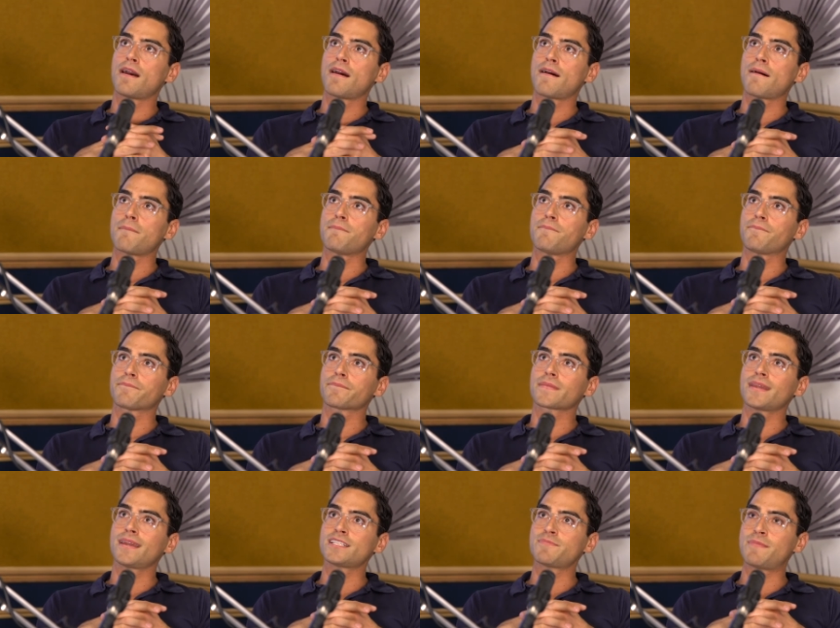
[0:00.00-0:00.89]
um,
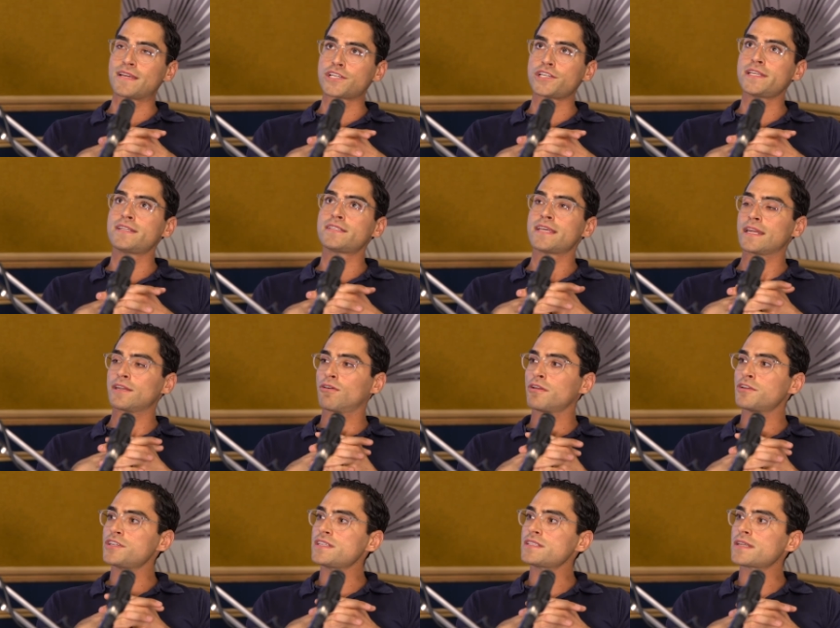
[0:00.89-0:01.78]
especially in
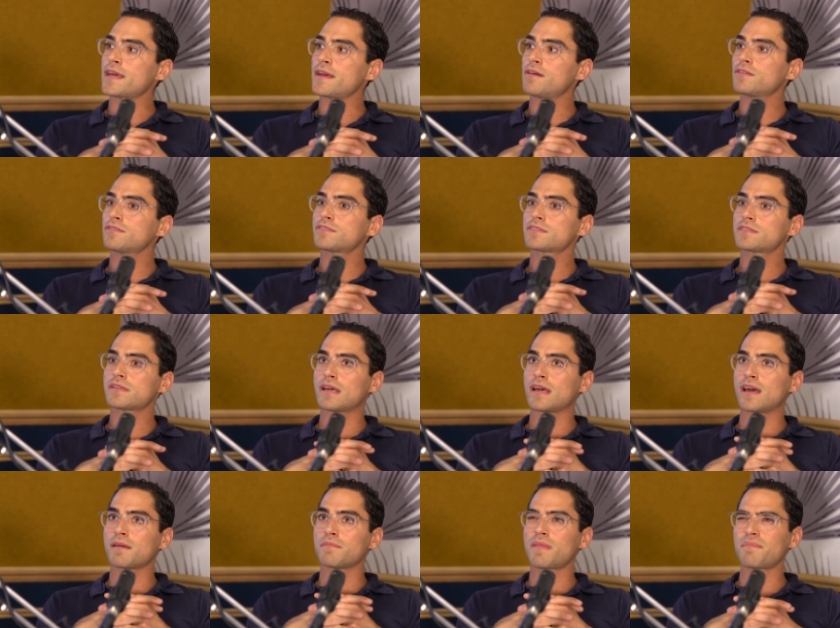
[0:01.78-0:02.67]
technology sales,
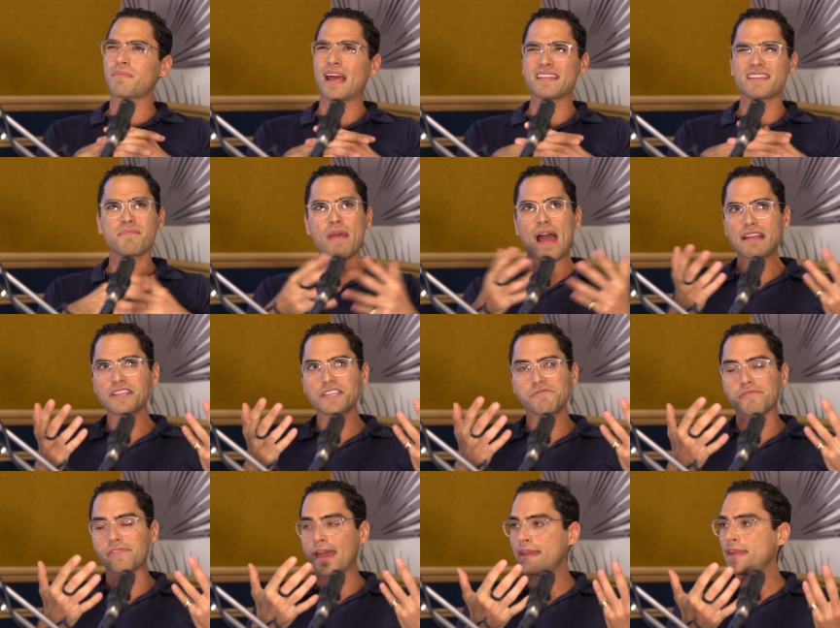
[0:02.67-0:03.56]
um, I think
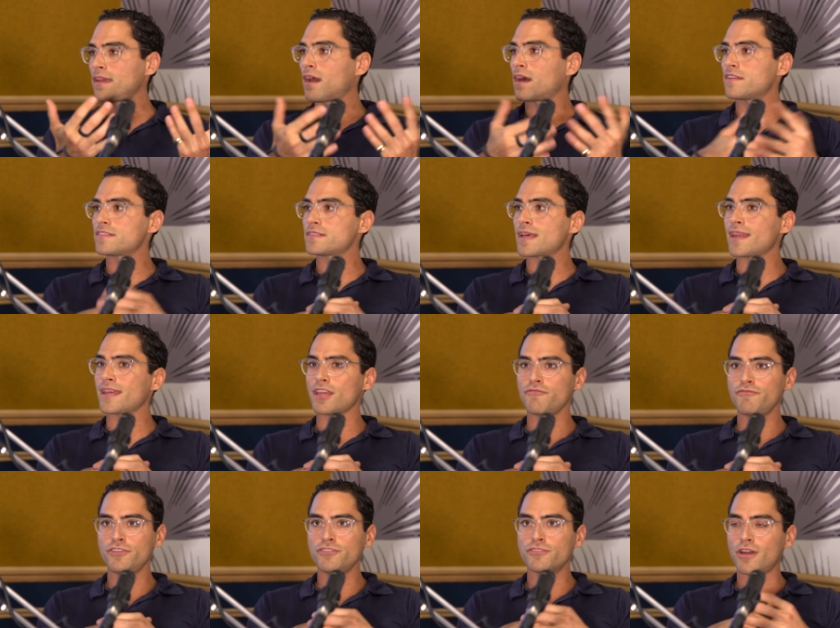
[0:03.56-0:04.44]
actually with any kind of selling,
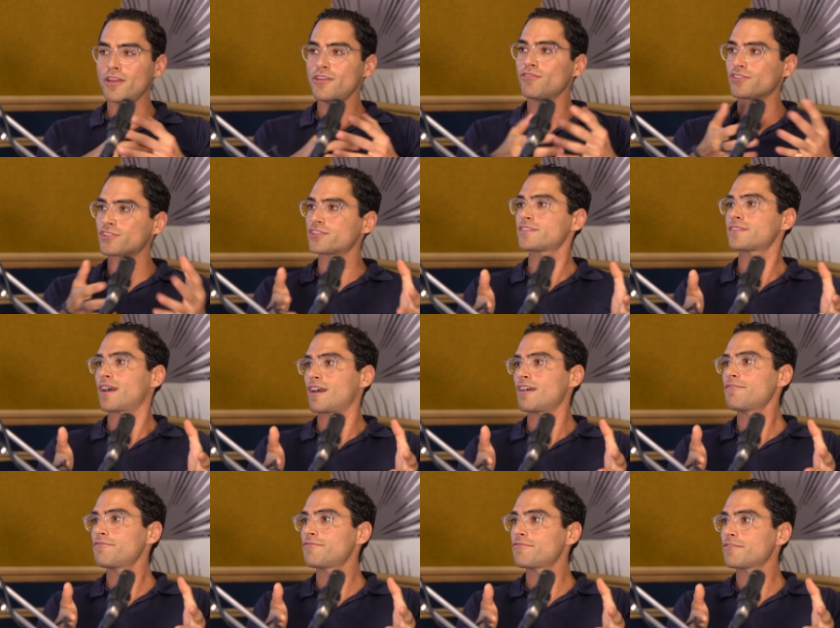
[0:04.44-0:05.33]
if you know your
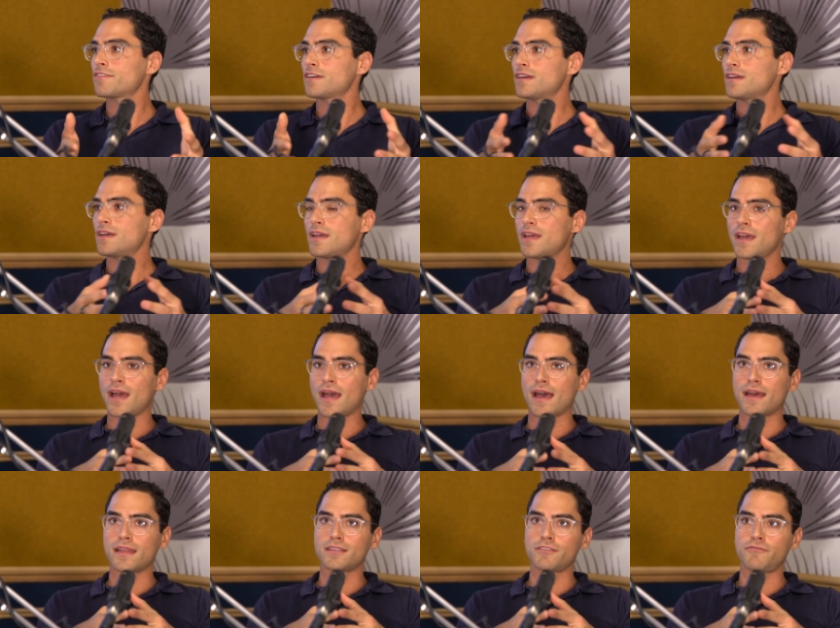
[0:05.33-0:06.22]
stuff,
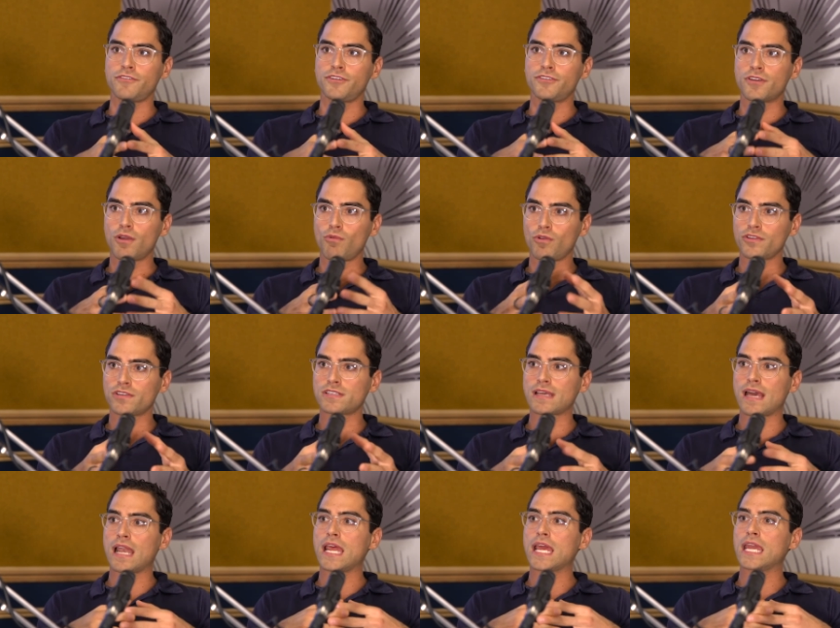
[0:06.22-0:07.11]
and if you know what
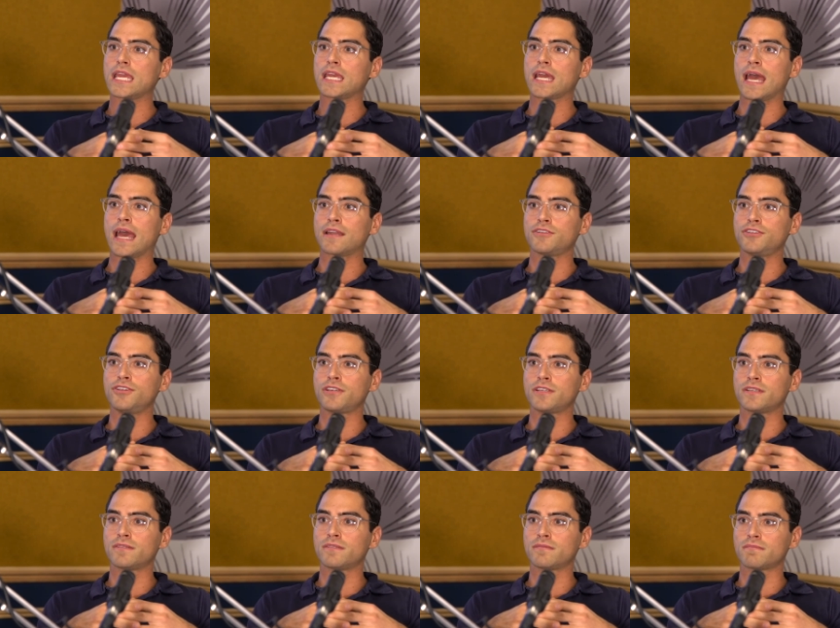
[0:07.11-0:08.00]
you're selling and you
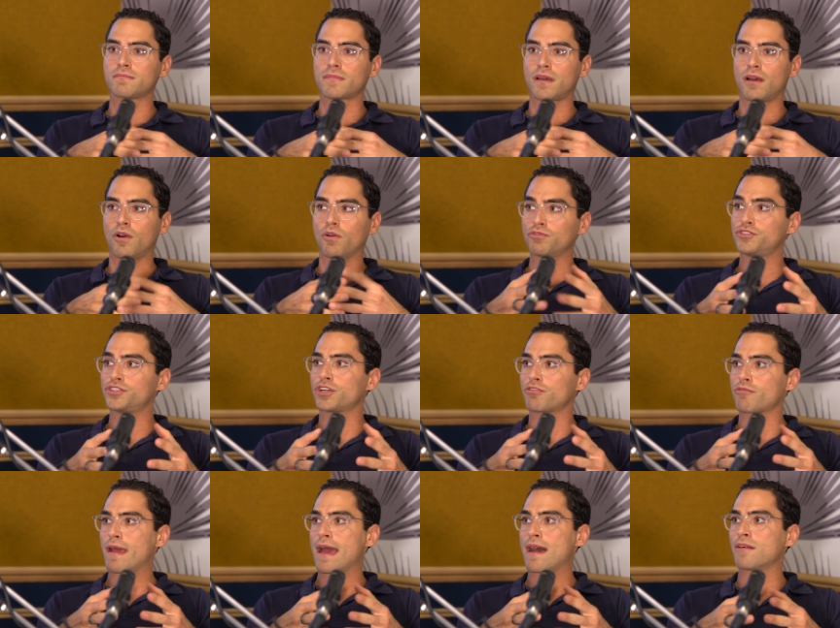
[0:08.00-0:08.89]
can hold your
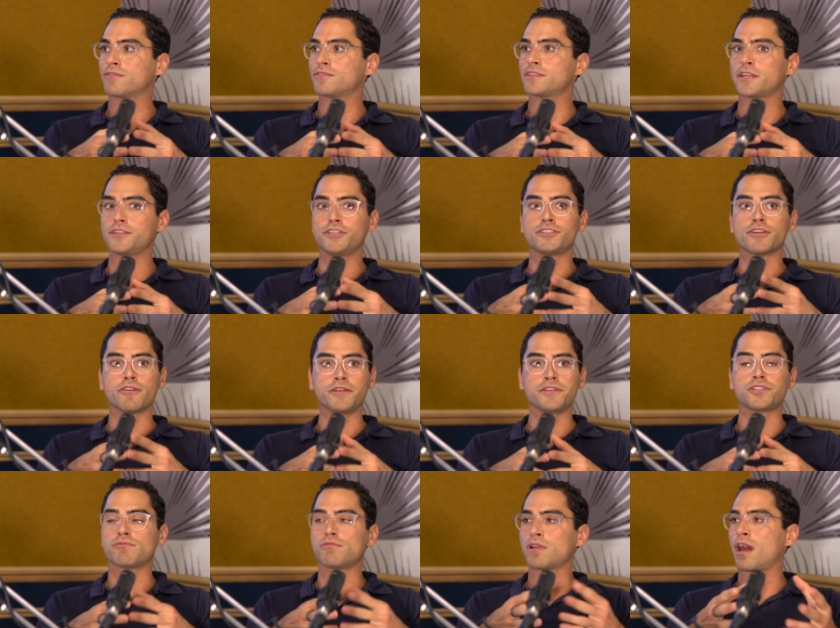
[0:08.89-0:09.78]
ground and you don't
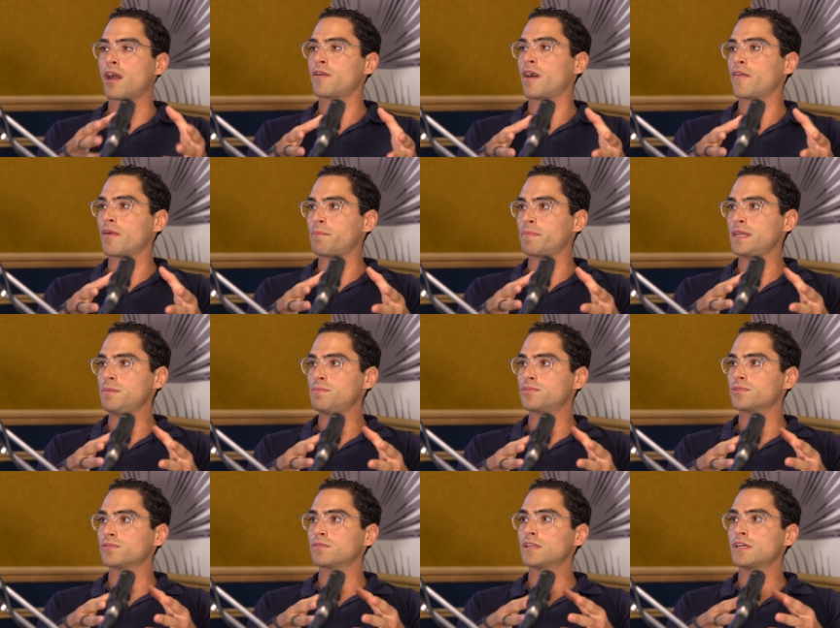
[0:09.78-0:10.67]
need to rely on other
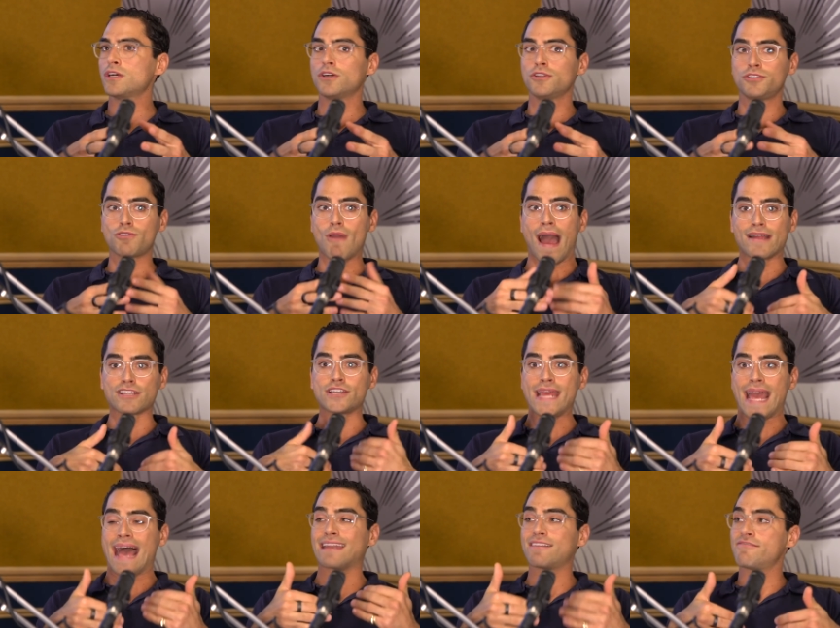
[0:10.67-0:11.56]
people to
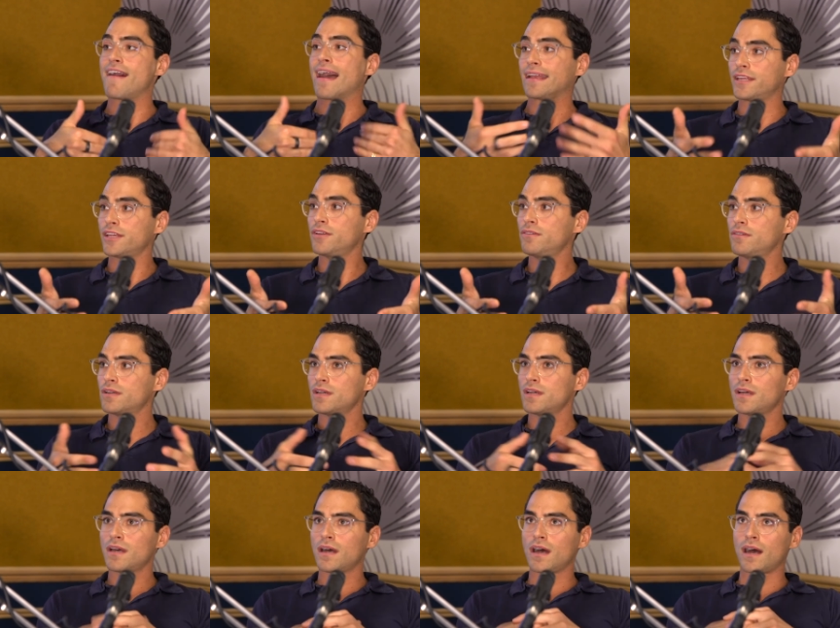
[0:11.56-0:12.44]
actually add value.
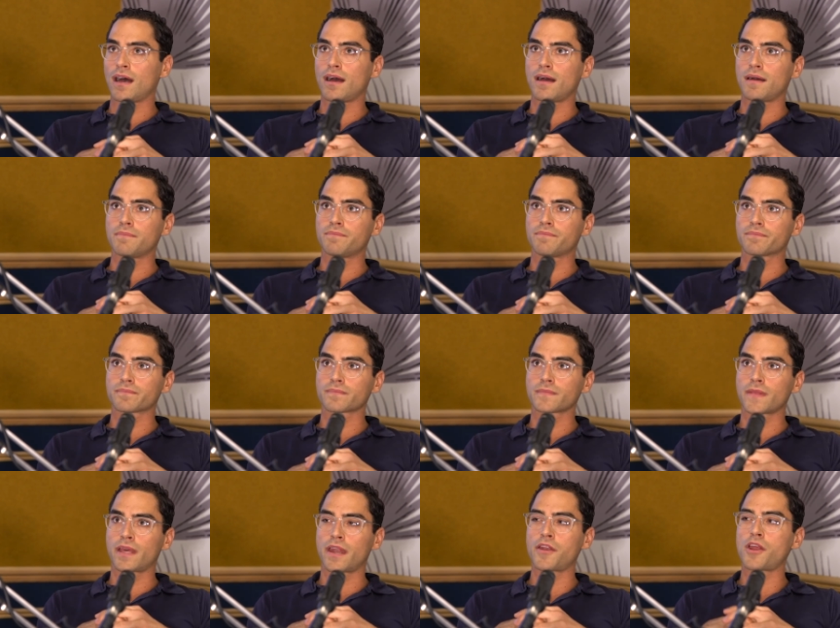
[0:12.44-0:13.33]
Um,
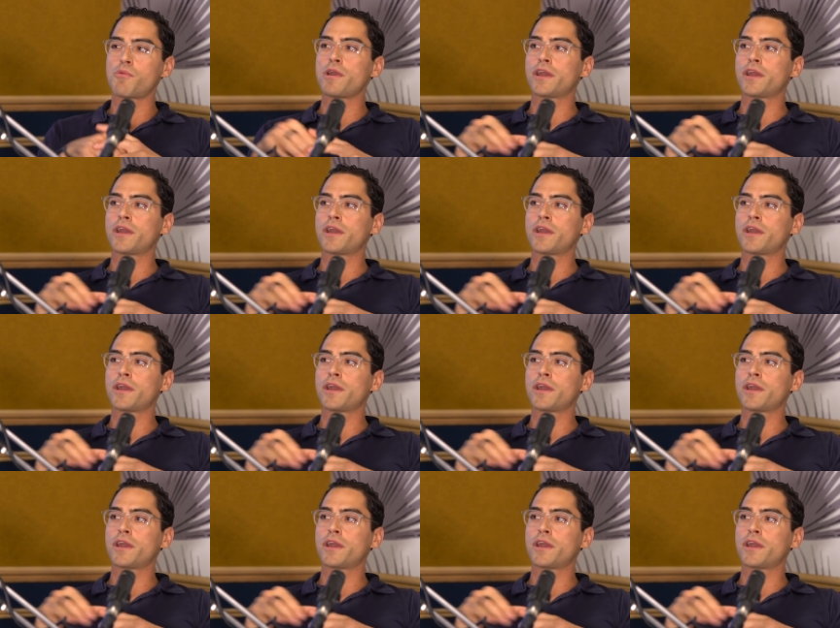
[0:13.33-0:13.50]
and I know